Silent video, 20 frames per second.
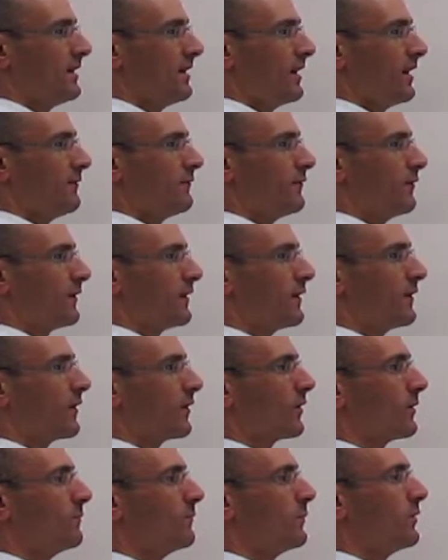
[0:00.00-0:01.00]
And for the other
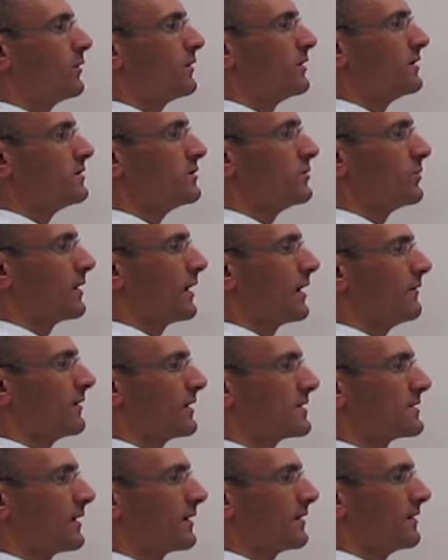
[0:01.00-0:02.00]
component, you would have
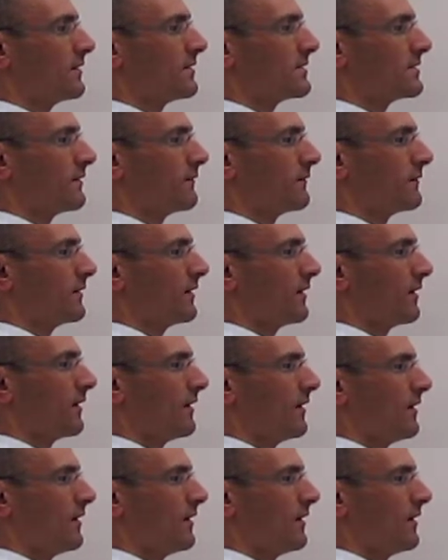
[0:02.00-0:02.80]
exactly the same thing.